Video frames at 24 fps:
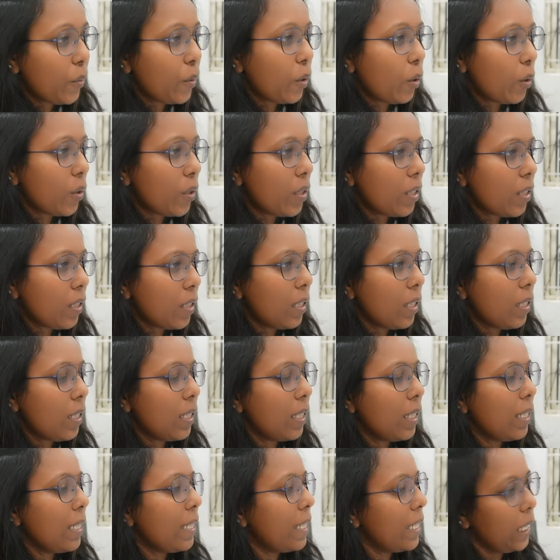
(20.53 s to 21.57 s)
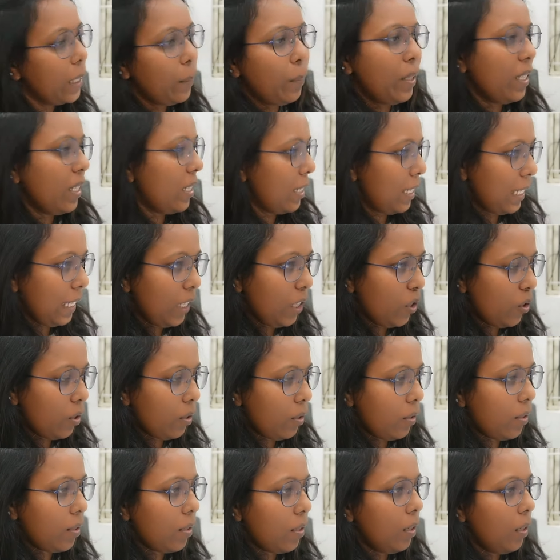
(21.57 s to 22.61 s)
process in seamless
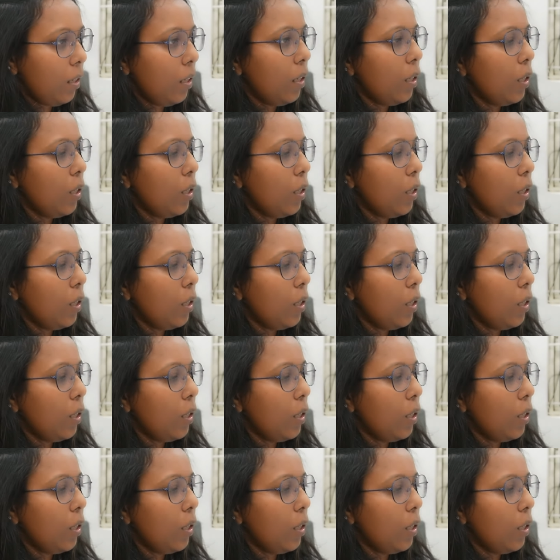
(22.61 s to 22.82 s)
stages.